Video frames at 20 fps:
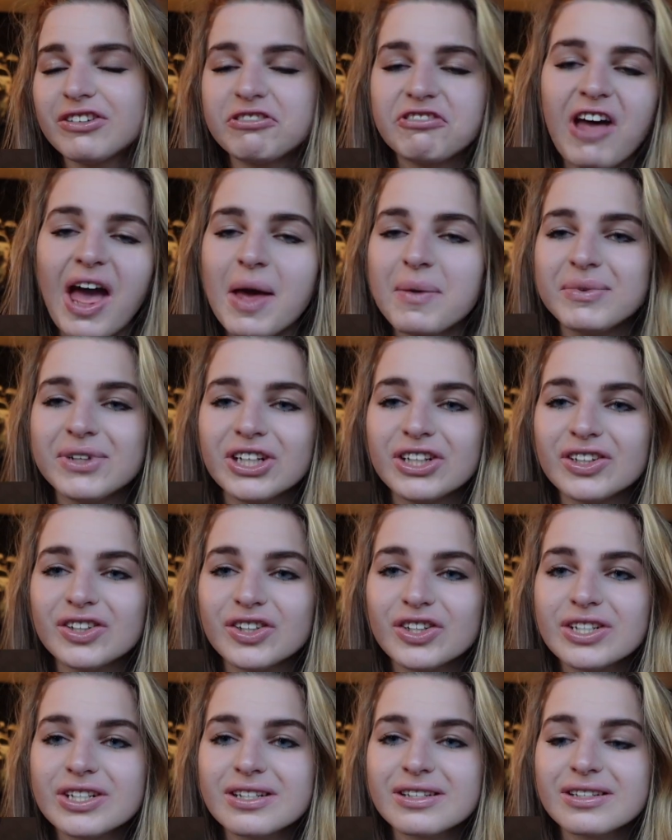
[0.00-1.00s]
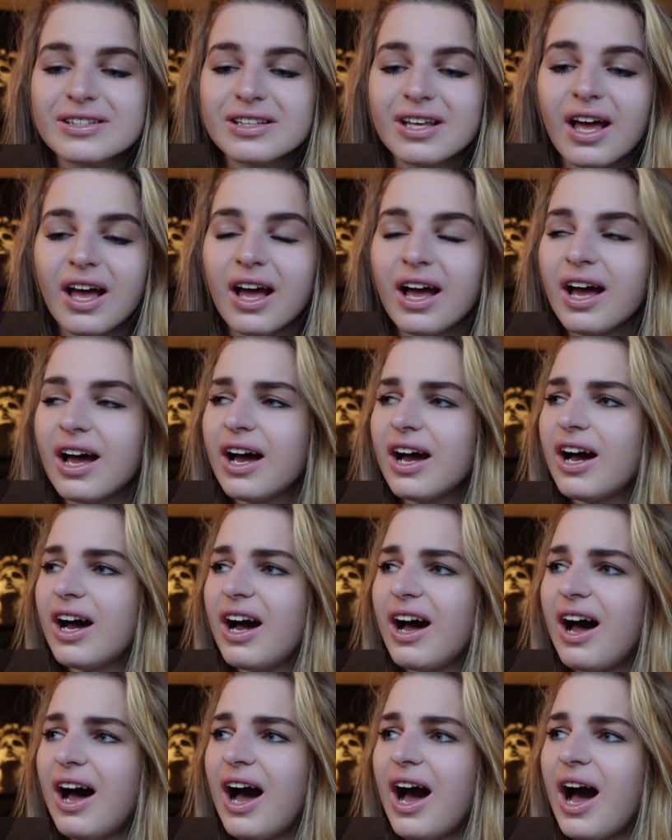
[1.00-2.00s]
feminists,
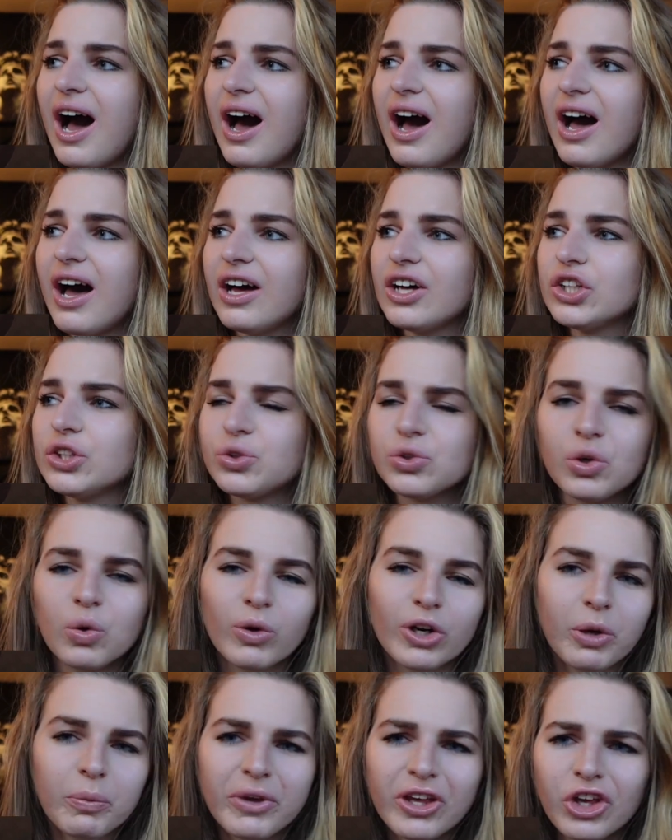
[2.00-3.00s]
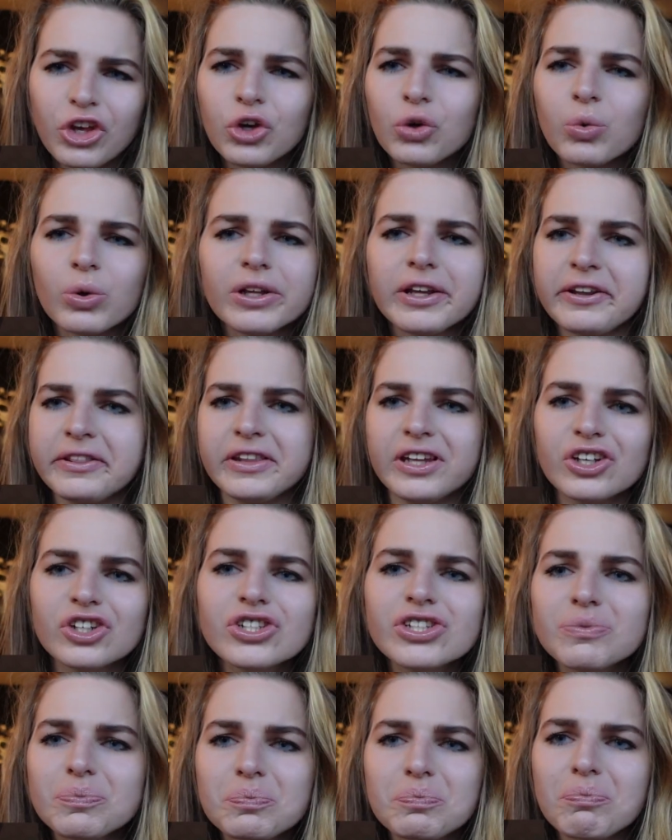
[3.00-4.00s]
do you want to be equal in
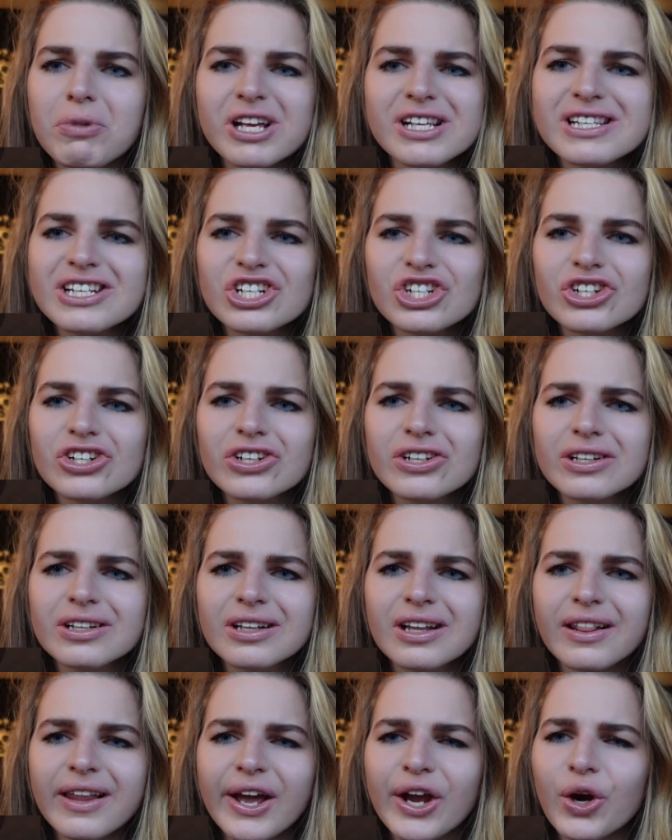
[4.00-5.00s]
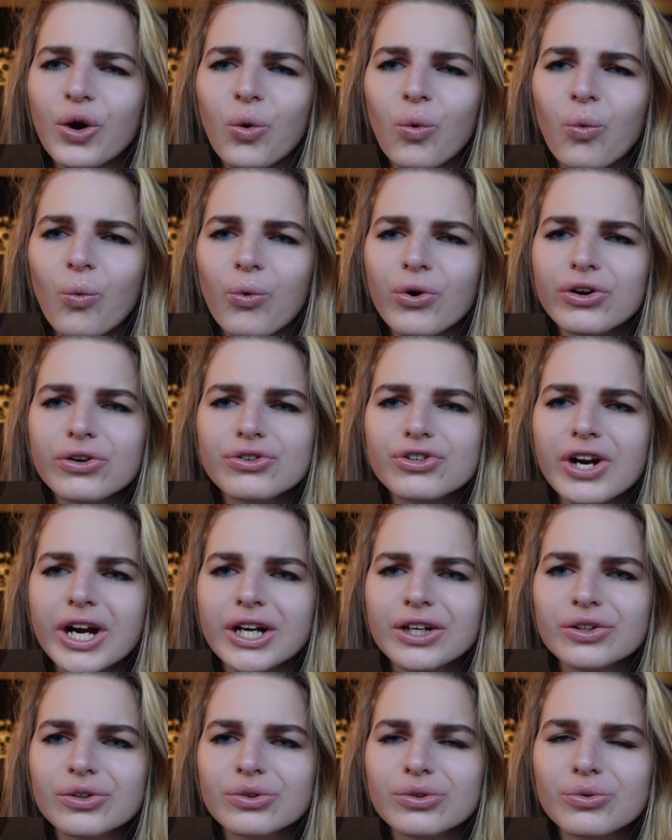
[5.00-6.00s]
this position? Like, what are you
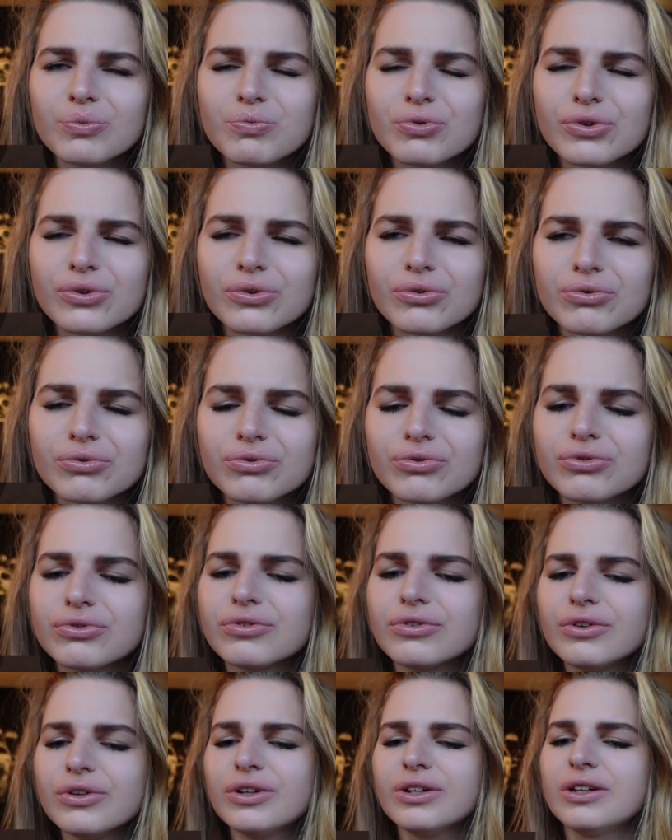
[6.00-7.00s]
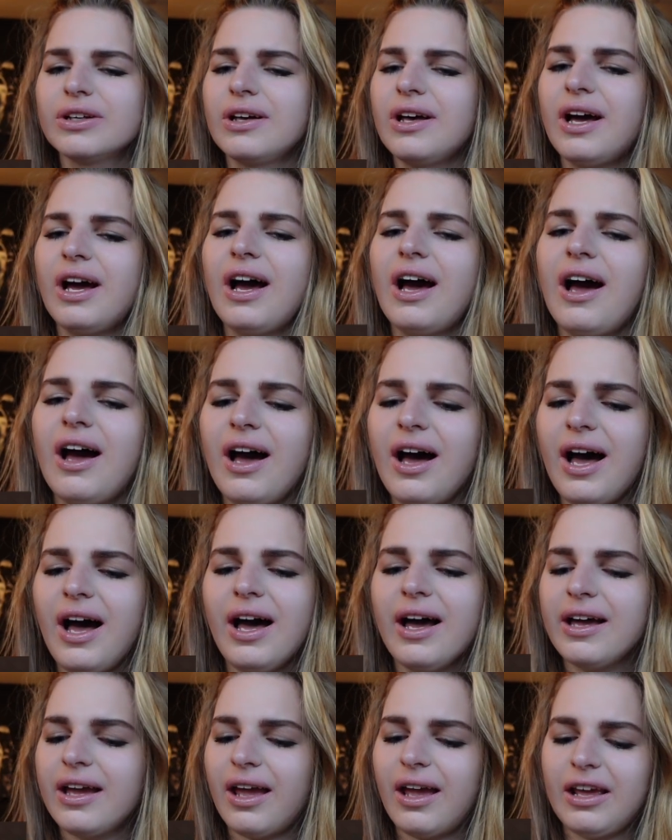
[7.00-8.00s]
trying to prove?
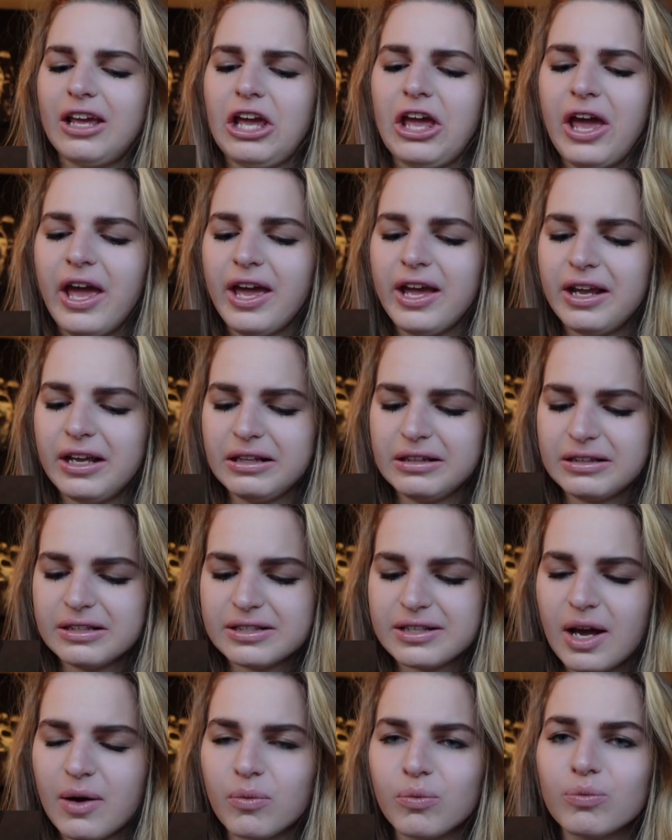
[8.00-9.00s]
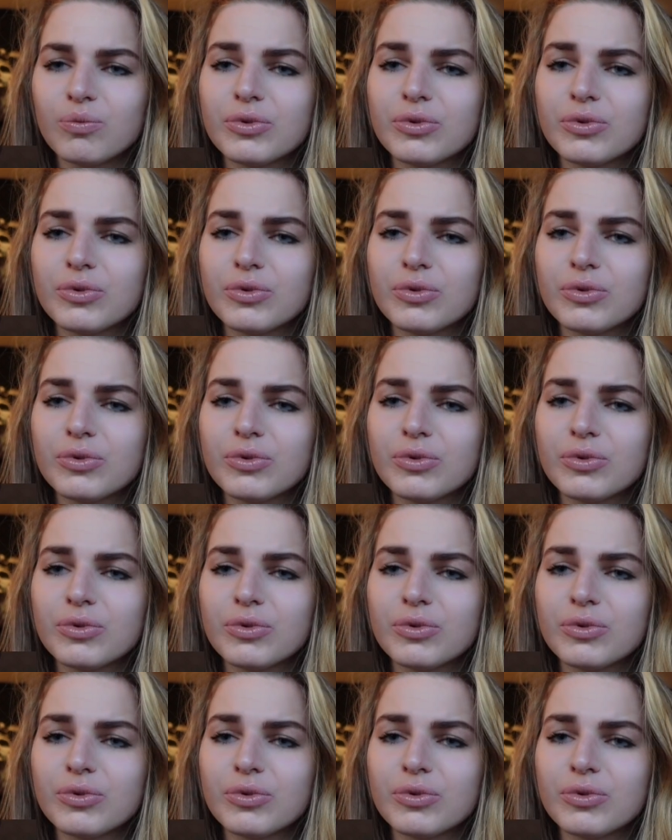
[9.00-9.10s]
I hate some